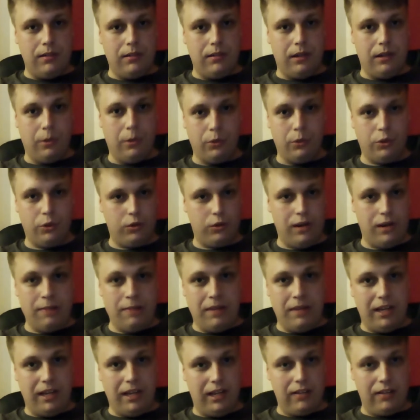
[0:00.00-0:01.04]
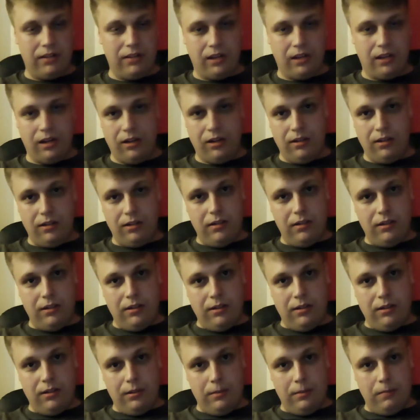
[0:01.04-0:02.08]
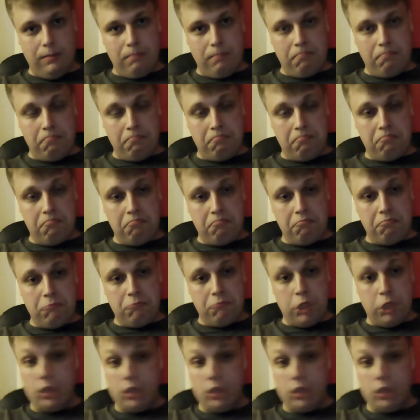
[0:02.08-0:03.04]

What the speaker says: They're all streaming, so could